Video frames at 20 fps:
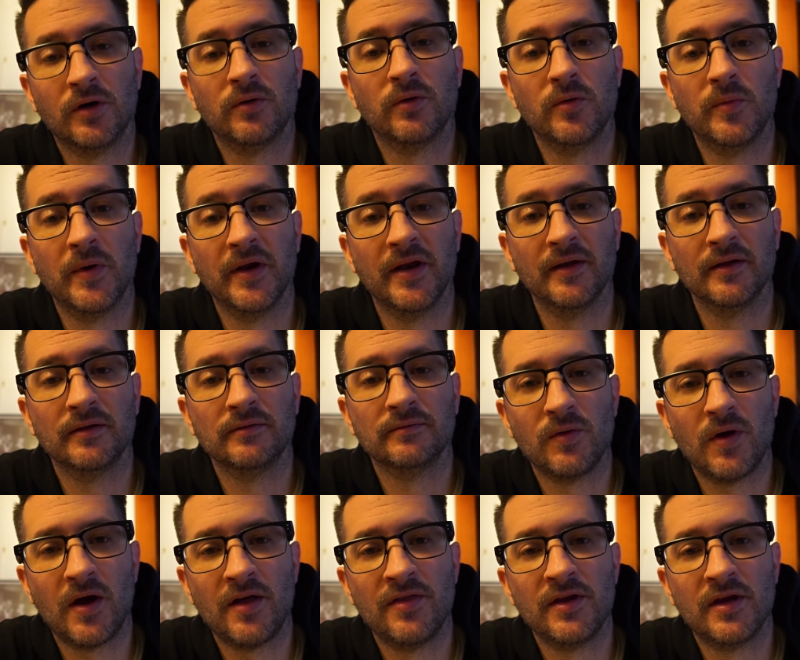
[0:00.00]
Are we winning?
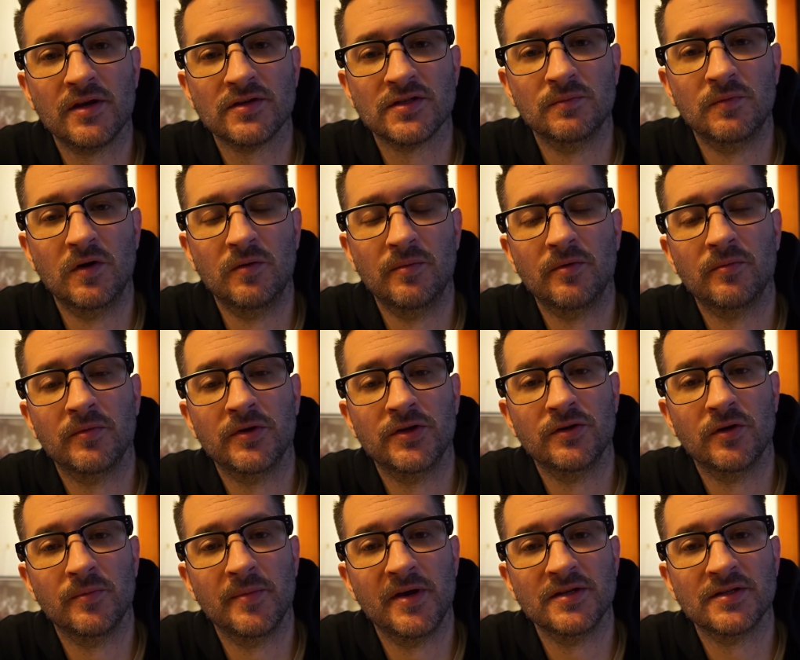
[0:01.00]
I think as a movement, we
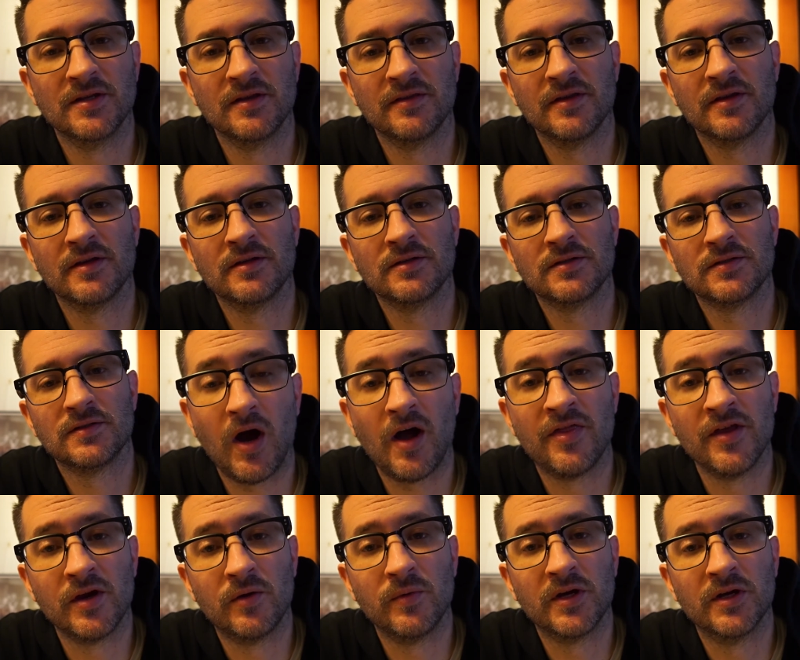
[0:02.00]
do amazing things. I
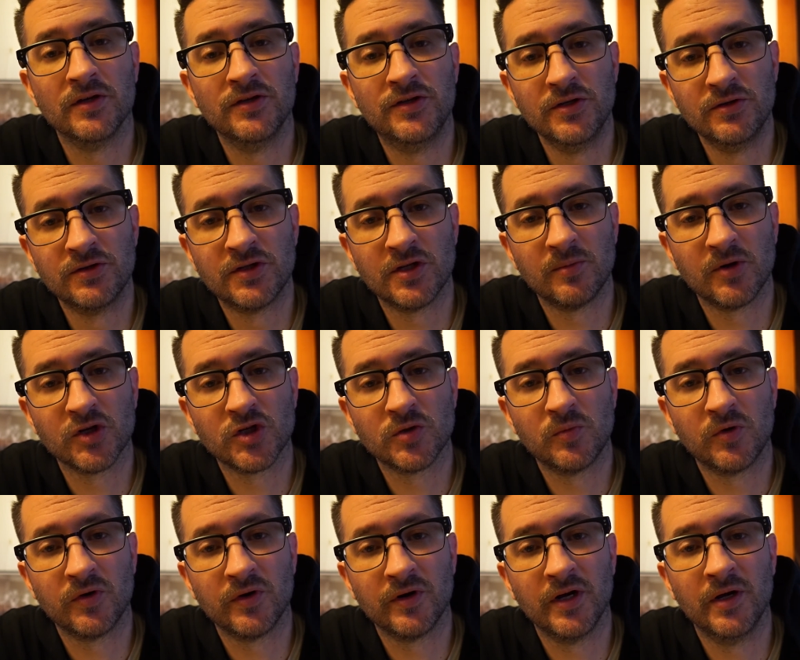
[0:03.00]
think we could do so much
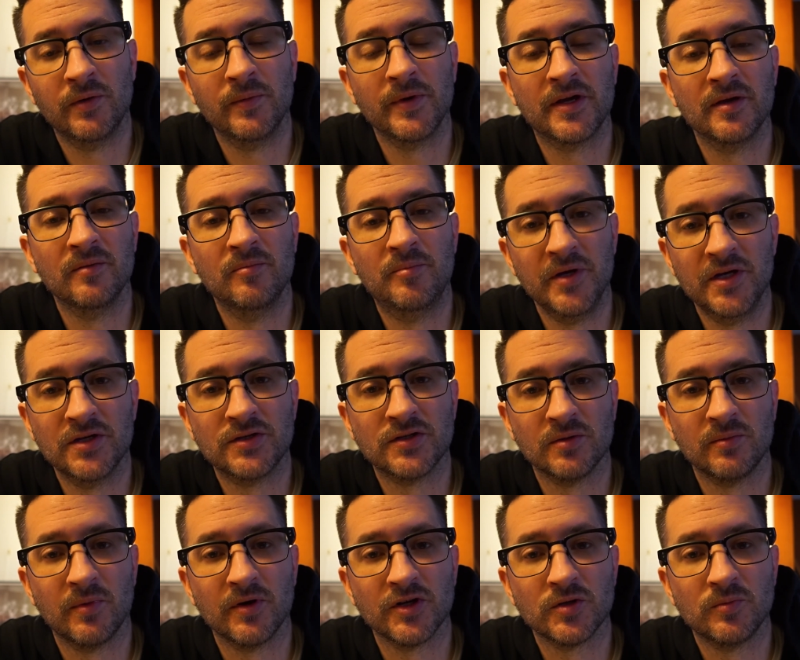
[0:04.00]
more and we could be
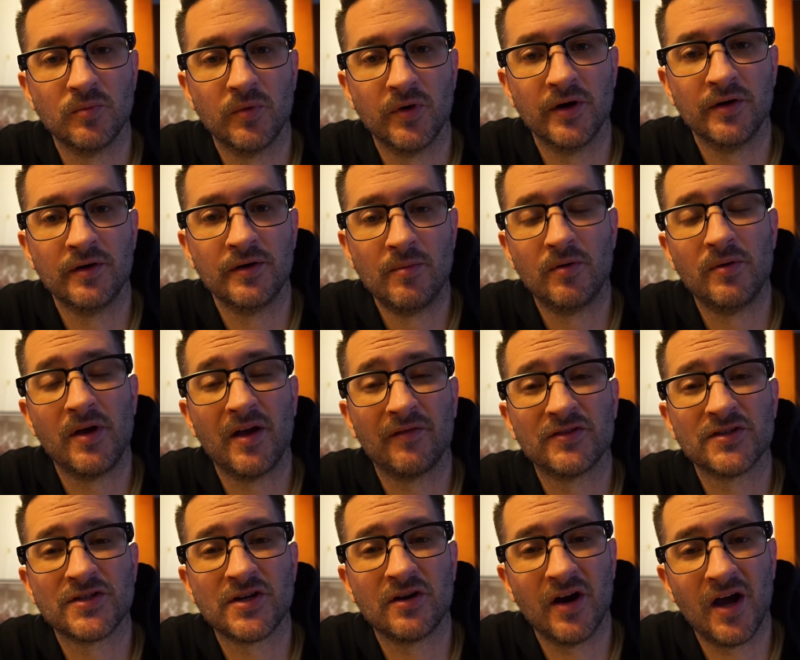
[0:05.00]
so much more. But we have
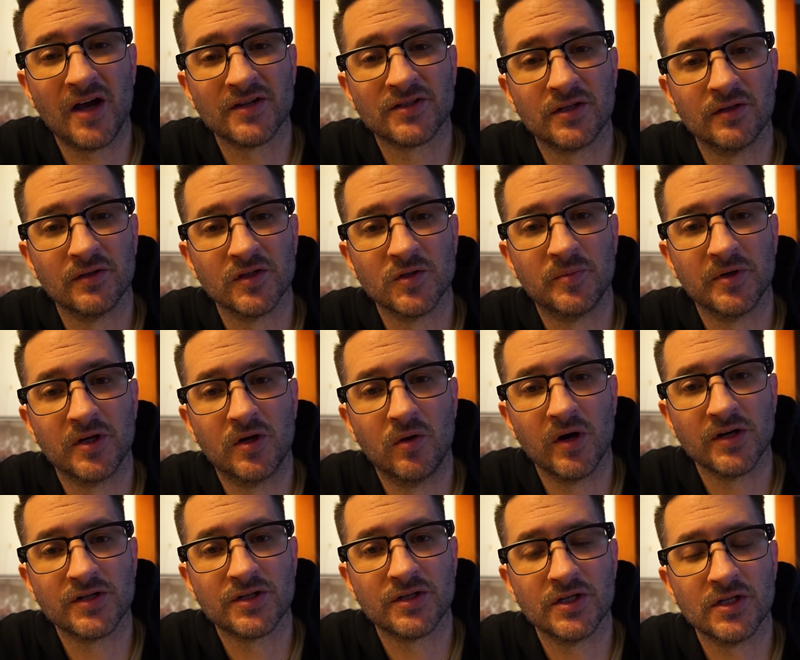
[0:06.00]
to start asking those big
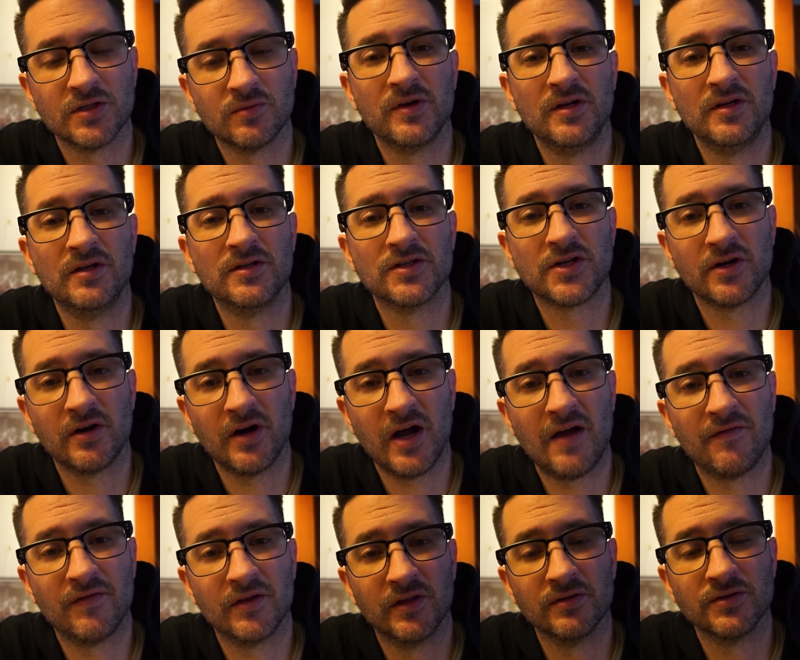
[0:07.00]
questions. We need to start
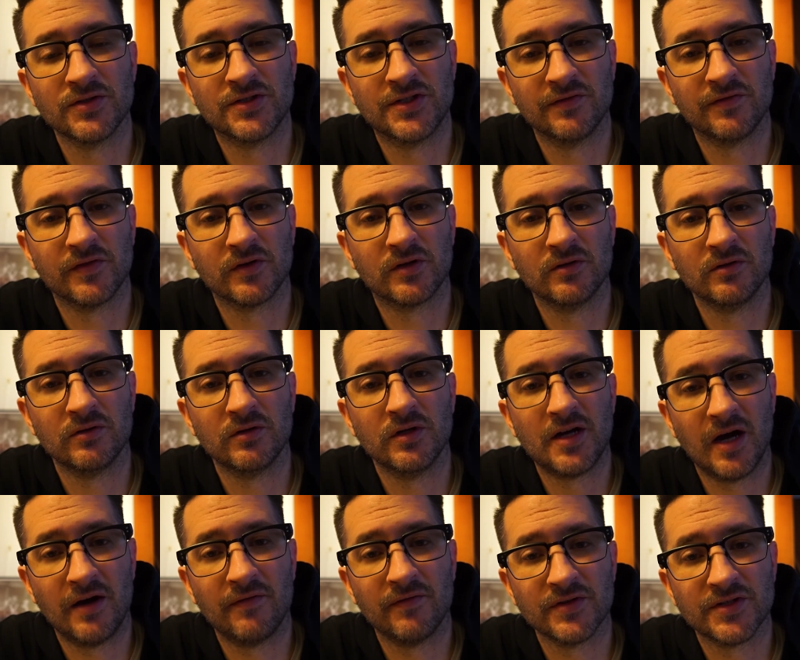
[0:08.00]
having those difficult
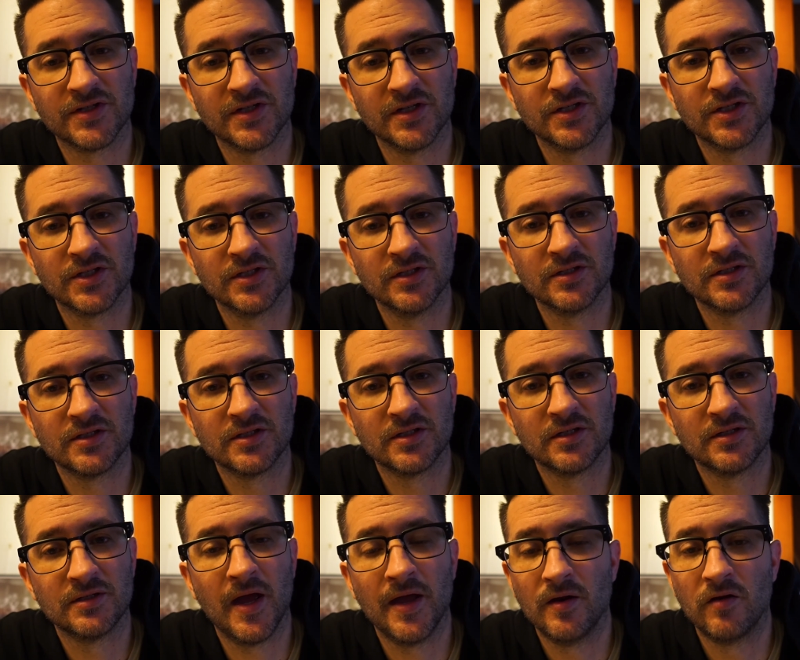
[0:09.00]
conversations.
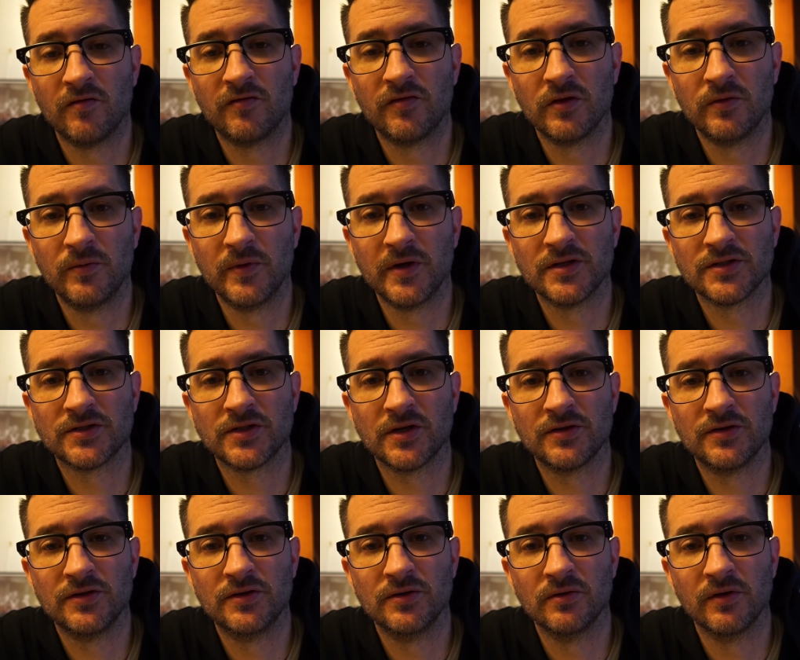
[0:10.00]
And hopefully, we can
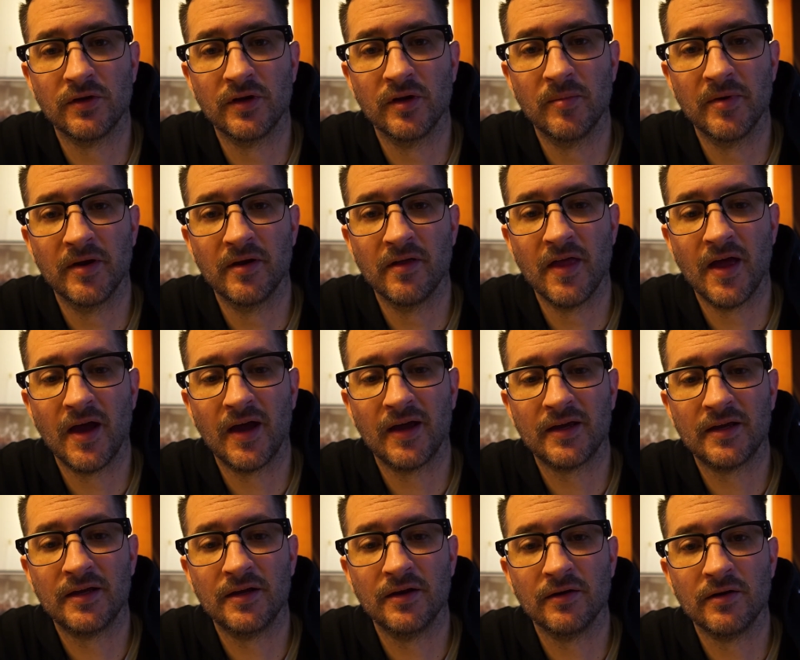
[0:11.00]
start to do a little bit of that
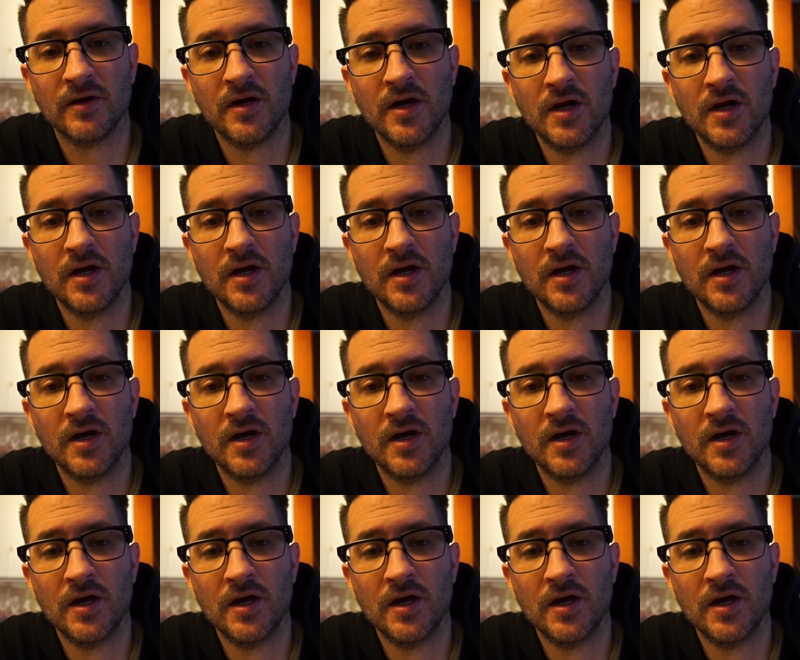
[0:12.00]
here.